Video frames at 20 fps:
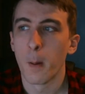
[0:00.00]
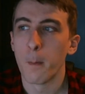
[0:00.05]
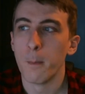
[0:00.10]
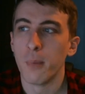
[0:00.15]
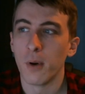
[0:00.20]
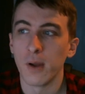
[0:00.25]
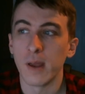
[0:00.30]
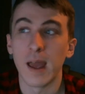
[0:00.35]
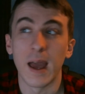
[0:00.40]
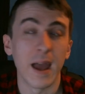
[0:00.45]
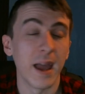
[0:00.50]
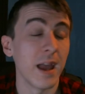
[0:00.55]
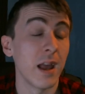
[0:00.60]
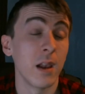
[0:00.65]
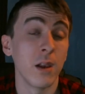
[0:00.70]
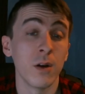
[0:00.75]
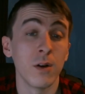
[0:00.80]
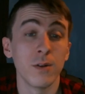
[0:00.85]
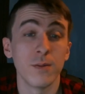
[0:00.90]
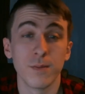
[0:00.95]
But yeah,
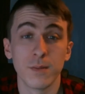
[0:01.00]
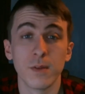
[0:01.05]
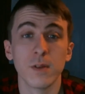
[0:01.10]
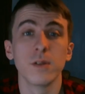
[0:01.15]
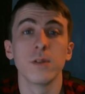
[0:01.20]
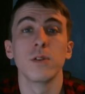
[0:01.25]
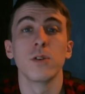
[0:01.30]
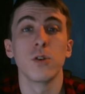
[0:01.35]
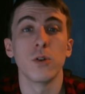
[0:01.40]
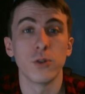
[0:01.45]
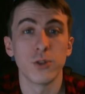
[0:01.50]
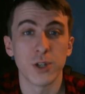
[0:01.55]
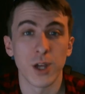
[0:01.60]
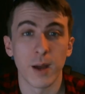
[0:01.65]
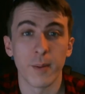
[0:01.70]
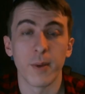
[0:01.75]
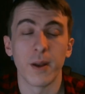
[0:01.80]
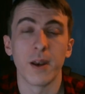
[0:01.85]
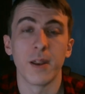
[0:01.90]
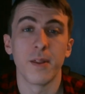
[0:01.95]
Halo, good
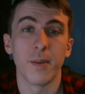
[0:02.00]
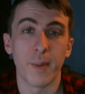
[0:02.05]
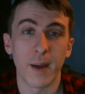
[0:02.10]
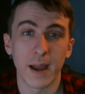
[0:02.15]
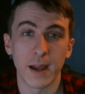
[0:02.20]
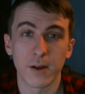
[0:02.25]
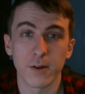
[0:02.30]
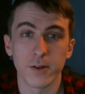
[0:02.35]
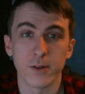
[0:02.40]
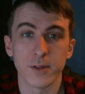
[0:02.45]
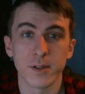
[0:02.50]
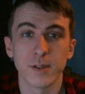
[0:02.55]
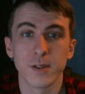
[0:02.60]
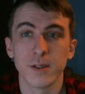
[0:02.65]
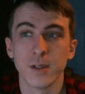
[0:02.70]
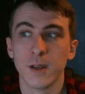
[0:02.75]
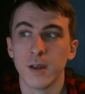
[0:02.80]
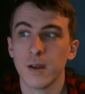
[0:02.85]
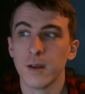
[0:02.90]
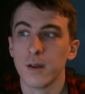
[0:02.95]
job on the
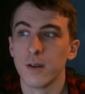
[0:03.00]
tobaccos.